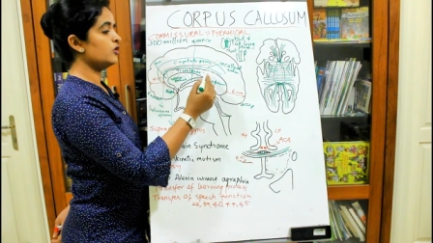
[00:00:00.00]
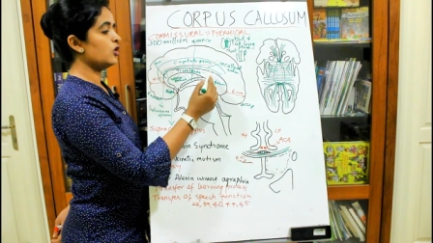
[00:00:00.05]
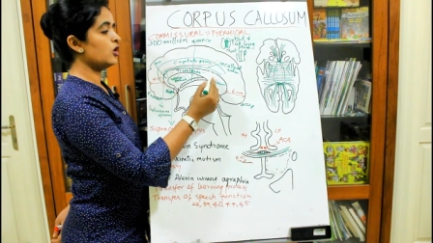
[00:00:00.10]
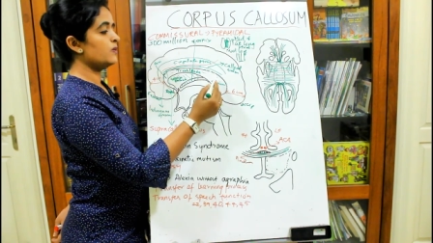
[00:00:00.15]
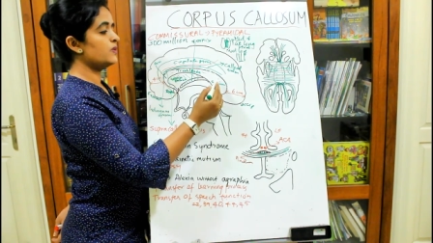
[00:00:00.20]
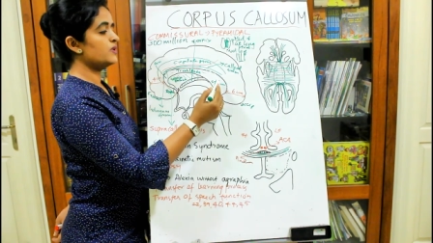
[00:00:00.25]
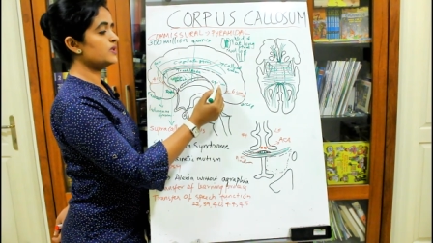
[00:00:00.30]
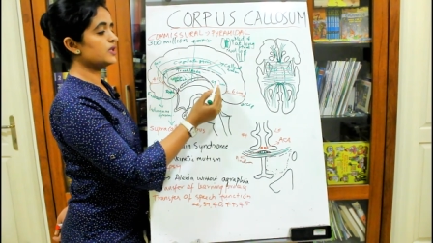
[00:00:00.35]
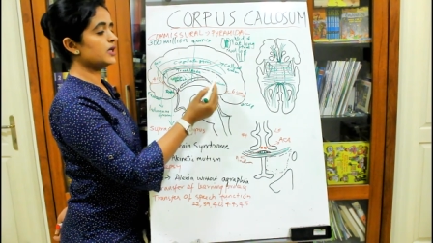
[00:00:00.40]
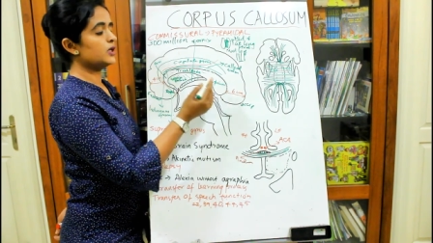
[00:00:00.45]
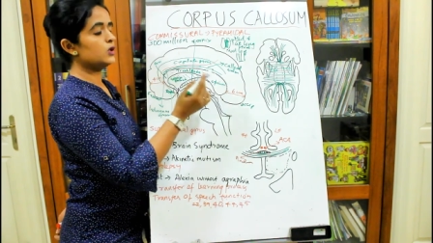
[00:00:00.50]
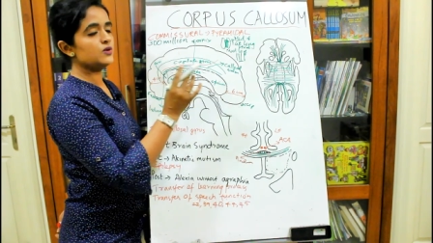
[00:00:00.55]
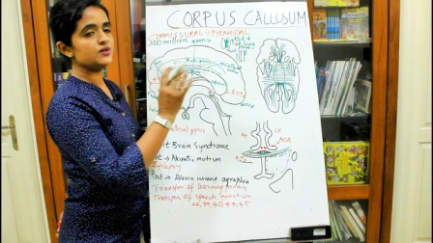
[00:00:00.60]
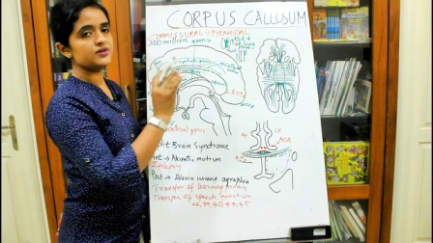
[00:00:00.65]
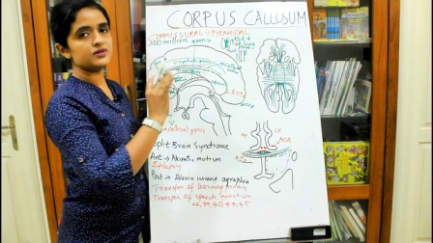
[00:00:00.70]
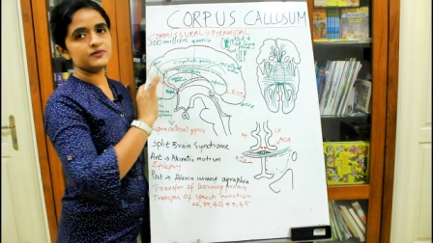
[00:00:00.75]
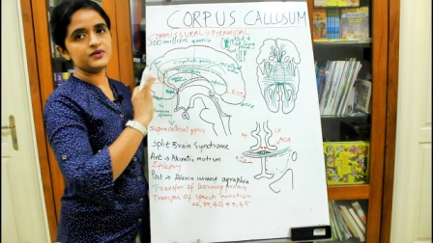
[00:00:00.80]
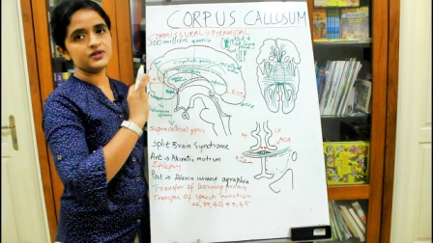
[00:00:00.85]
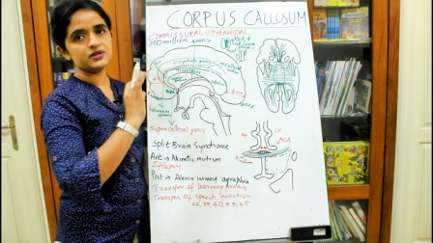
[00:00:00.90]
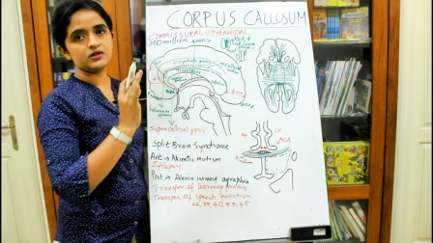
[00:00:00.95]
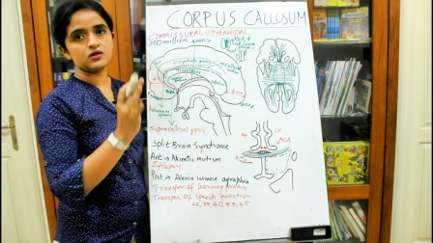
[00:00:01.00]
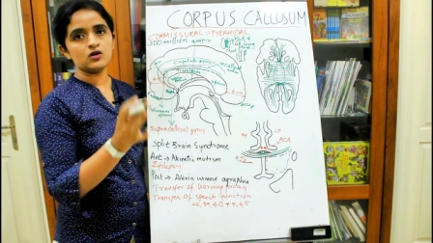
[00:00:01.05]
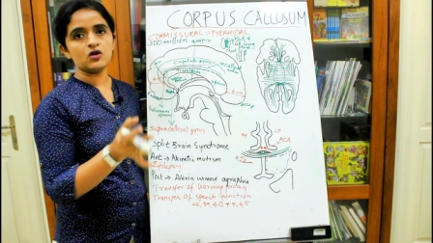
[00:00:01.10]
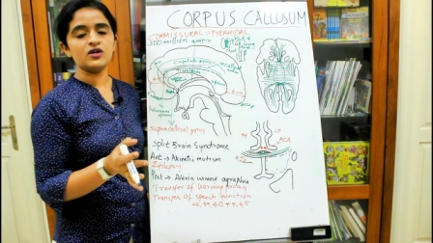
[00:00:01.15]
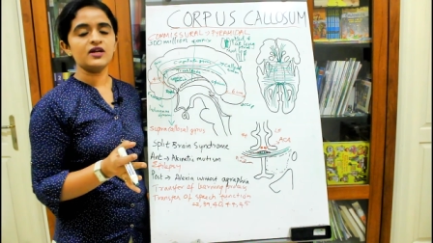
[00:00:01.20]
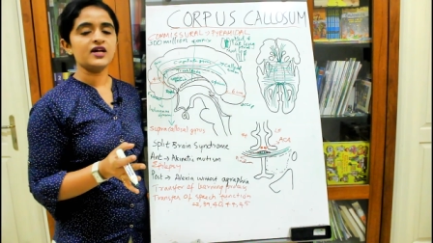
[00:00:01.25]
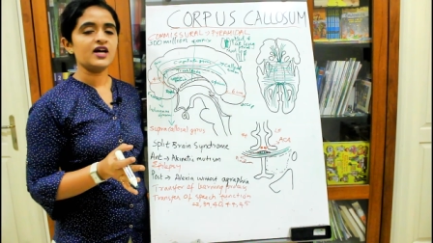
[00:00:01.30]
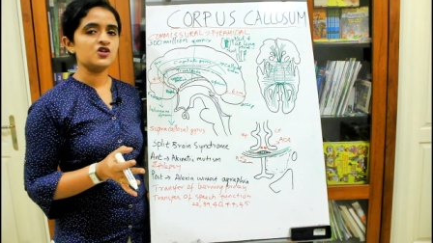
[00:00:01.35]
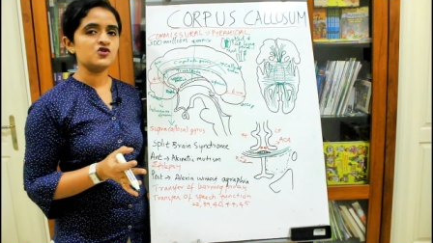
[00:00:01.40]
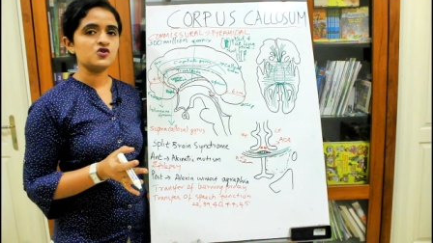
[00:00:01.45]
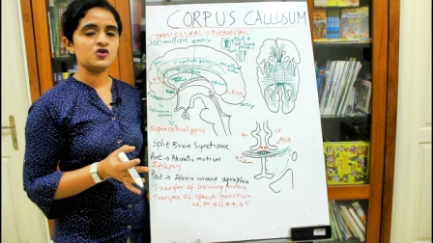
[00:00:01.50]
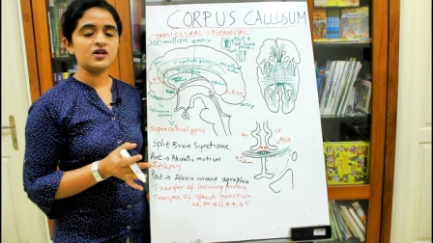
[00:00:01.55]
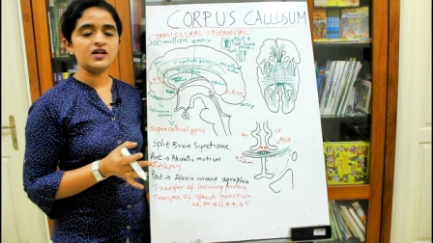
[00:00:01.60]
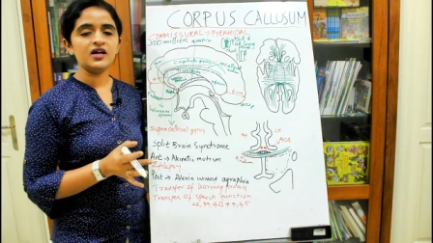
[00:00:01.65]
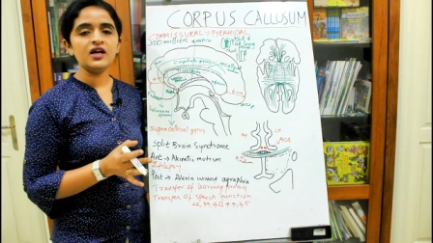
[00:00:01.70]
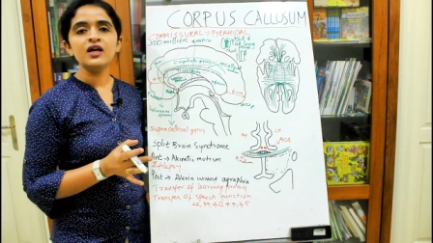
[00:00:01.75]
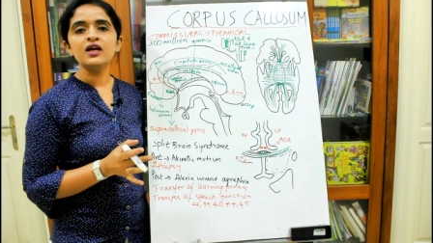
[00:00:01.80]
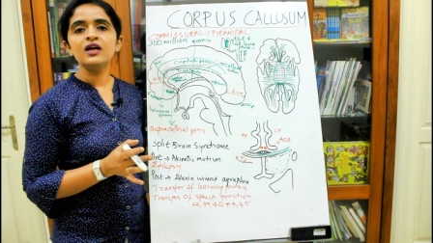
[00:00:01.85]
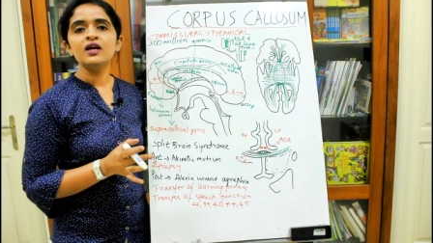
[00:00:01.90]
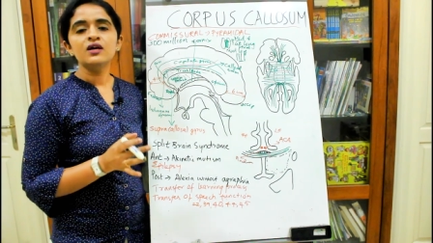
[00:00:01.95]
corpus callosum is not
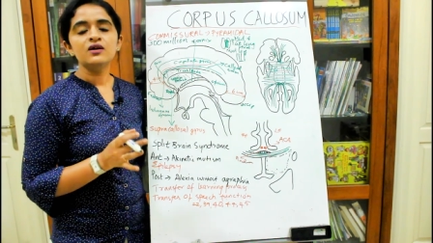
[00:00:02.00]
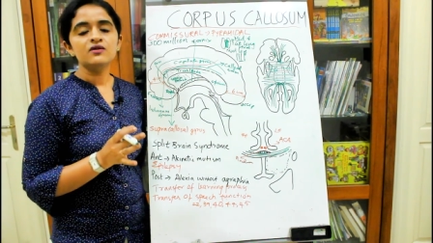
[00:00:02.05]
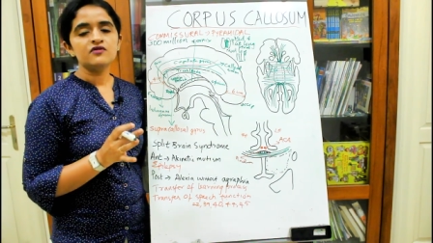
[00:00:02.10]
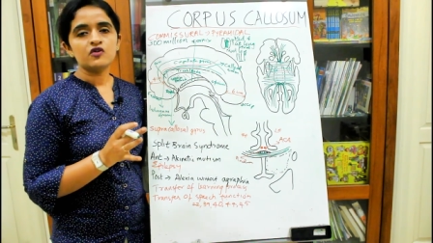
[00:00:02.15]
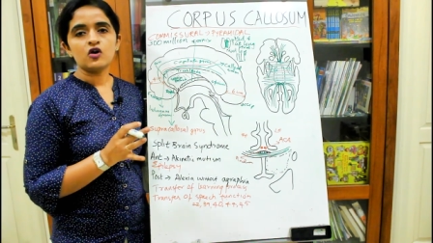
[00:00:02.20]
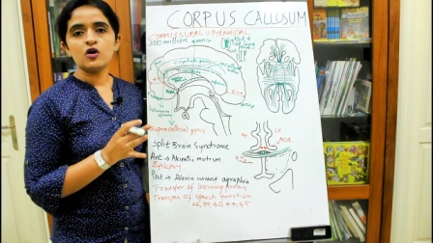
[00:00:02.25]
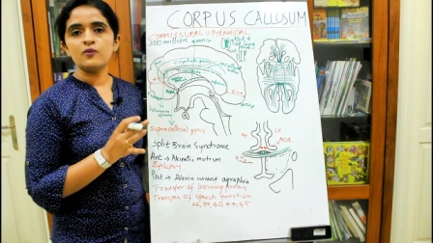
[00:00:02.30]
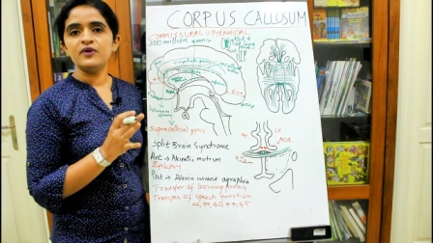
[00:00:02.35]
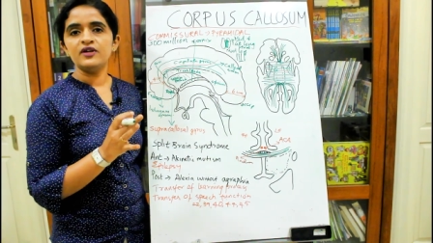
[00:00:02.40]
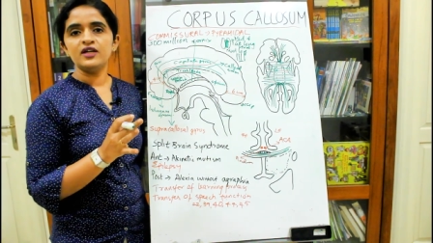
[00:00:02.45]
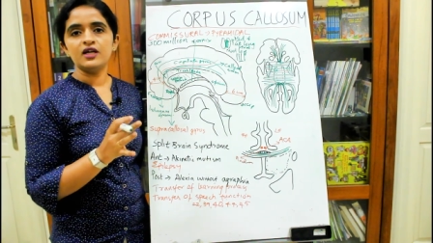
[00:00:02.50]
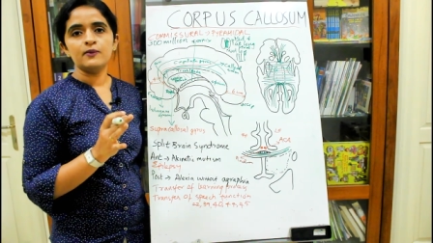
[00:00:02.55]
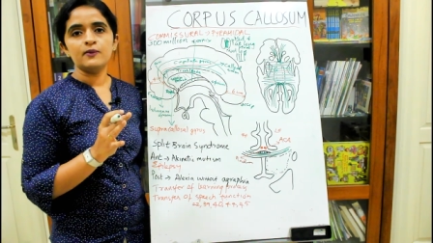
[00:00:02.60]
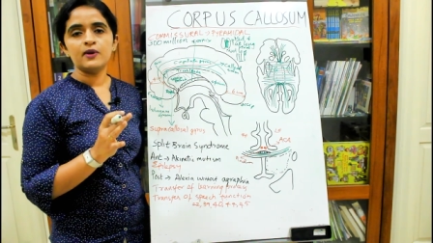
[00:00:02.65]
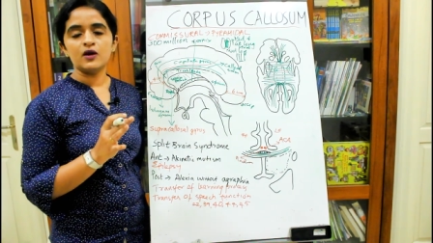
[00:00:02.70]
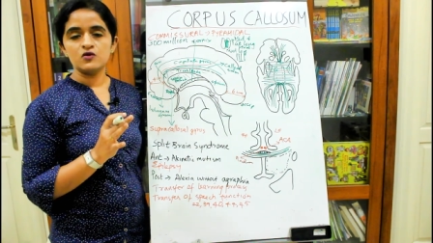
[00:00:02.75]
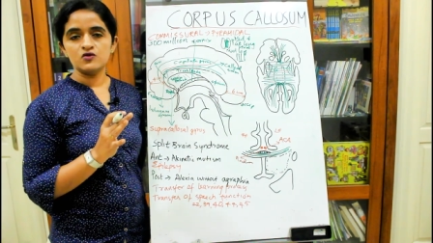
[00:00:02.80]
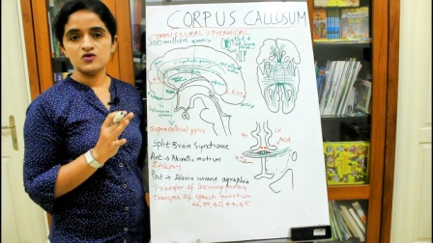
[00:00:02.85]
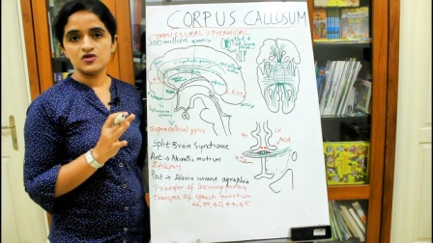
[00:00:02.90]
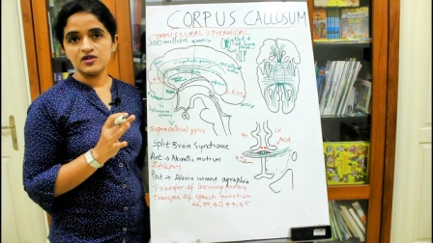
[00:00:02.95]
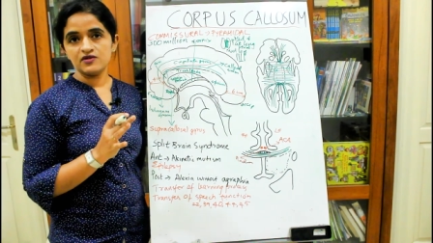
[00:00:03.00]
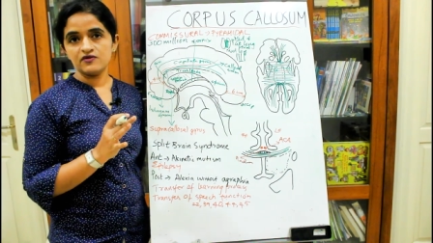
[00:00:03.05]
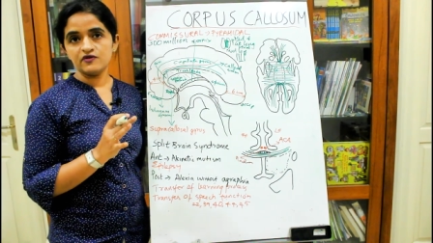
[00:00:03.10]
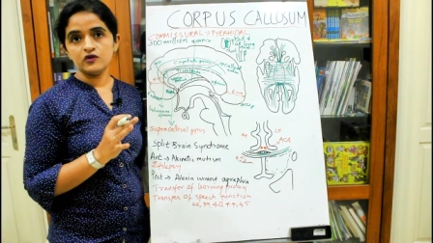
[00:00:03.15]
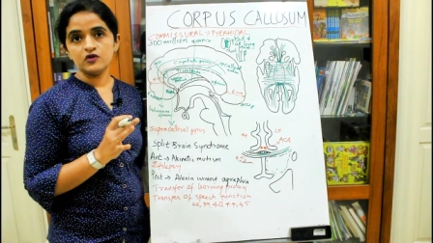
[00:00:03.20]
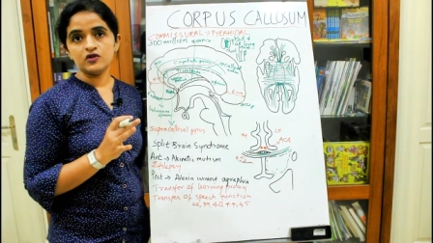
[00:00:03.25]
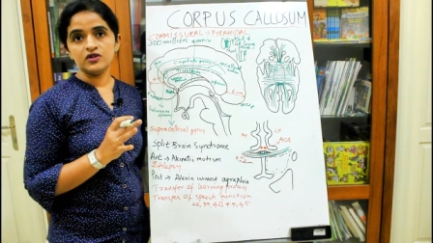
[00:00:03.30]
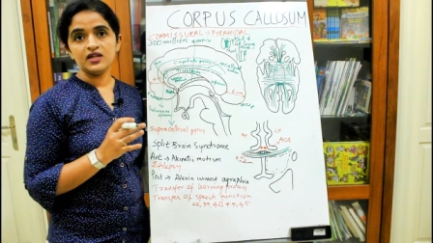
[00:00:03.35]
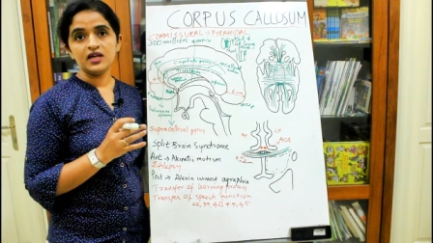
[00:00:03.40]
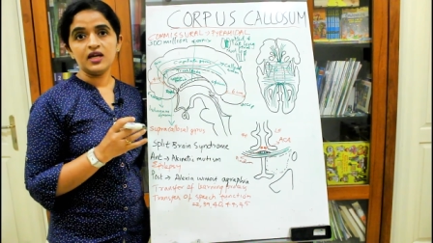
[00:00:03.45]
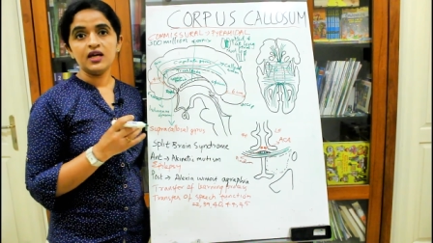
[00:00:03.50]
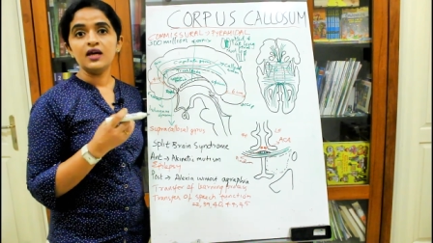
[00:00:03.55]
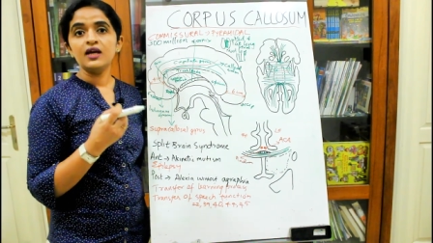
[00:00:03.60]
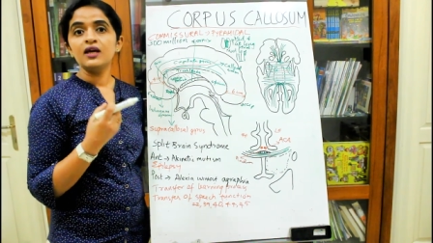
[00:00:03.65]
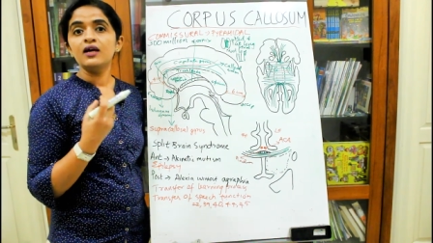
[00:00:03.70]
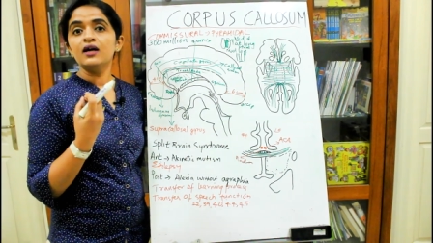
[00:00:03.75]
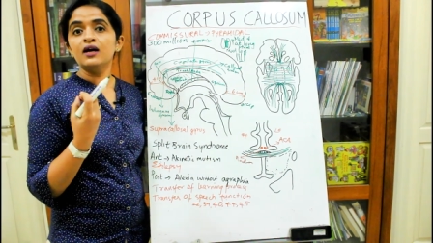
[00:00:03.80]
actually forming a boundary for the